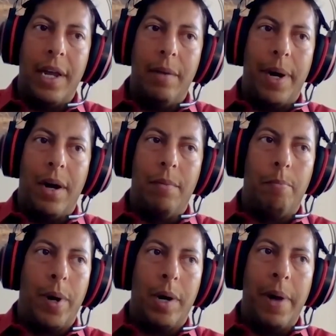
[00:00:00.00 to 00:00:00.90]
about
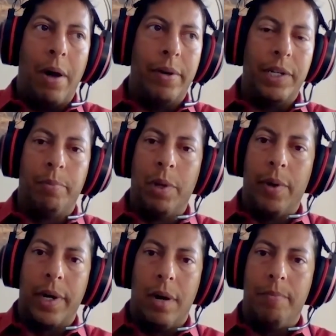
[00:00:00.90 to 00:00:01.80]
bug bounties
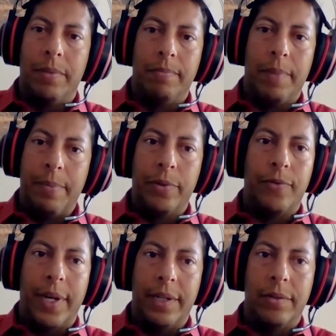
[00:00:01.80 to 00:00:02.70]
blowing up in people's
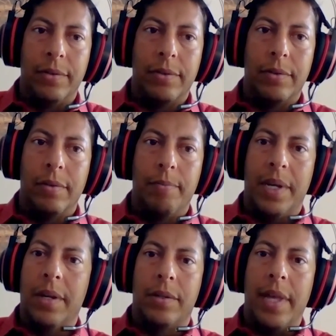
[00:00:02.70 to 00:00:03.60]
faces
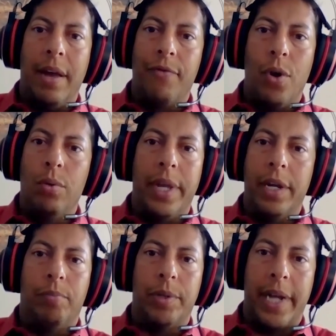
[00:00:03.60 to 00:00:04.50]
because they have no
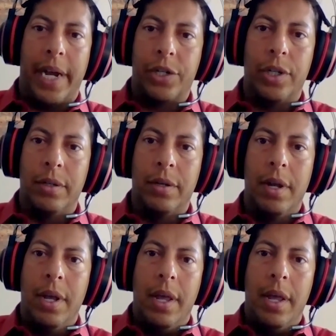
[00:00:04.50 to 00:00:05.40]
legal protection
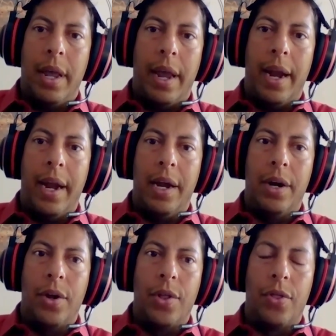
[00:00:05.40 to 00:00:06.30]

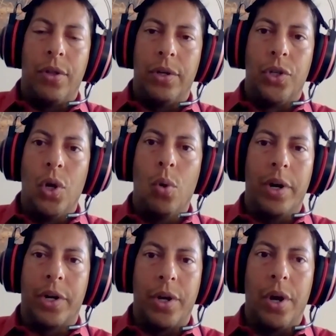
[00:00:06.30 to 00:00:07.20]
and there's nowhere
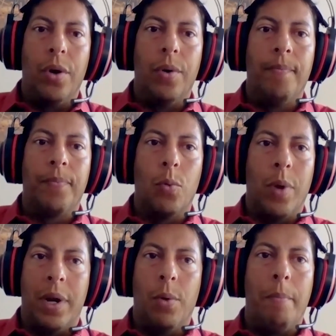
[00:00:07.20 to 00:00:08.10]
to go
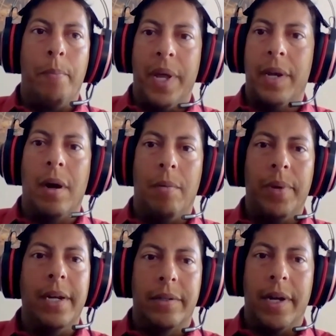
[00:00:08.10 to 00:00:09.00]
when a big
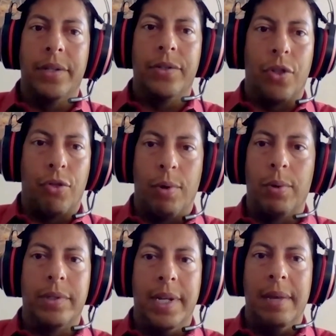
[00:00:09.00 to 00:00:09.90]
company decides to throw
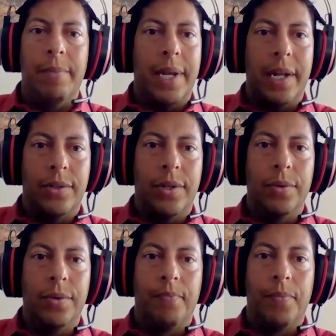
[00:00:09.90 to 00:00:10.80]
its team against you.